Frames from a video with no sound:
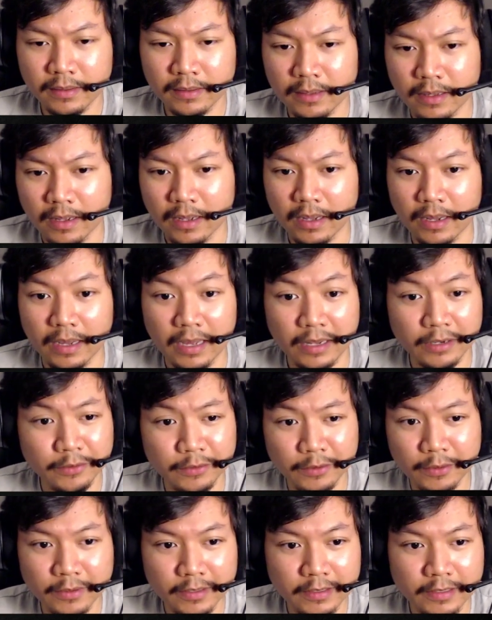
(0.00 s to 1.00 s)
I don't
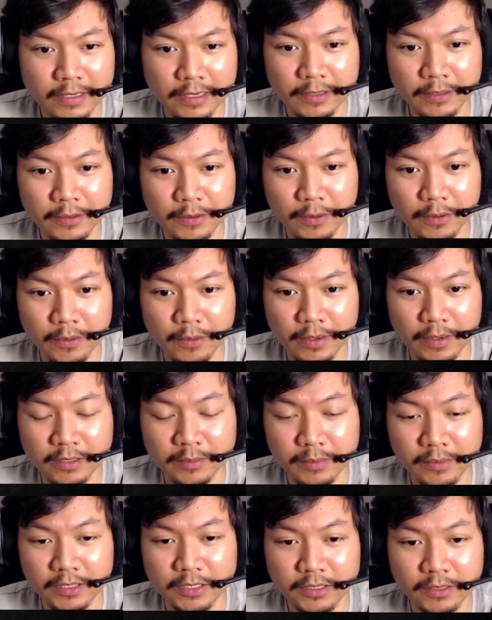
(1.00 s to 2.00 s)
know the technical
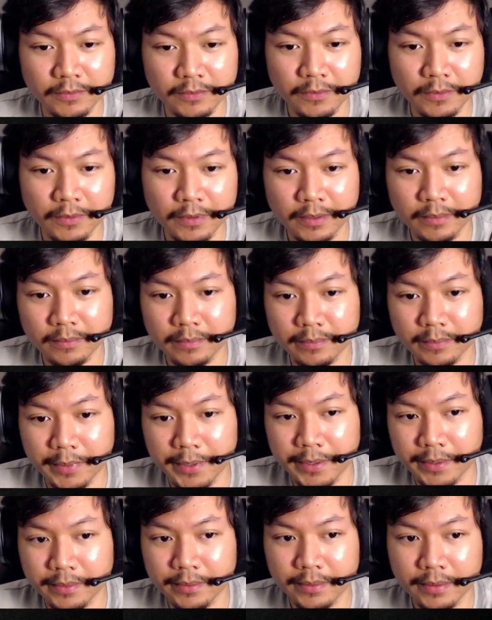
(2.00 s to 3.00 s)
explanation for it,
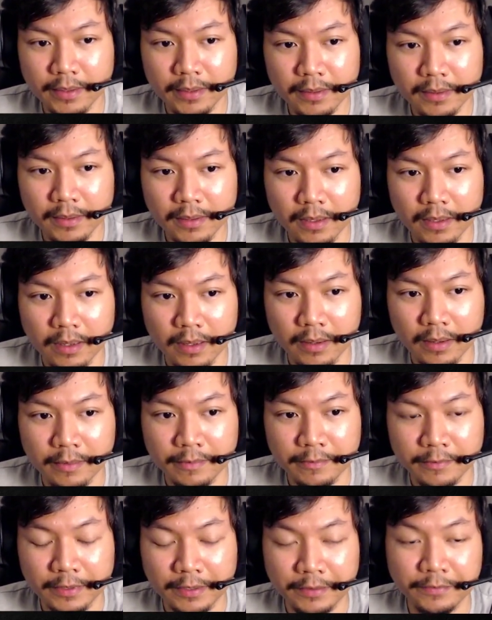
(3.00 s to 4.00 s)
but
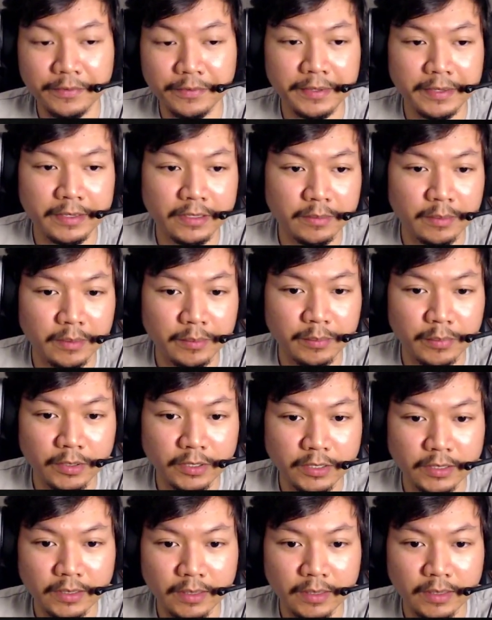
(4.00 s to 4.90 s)
NVIDIA's been pushing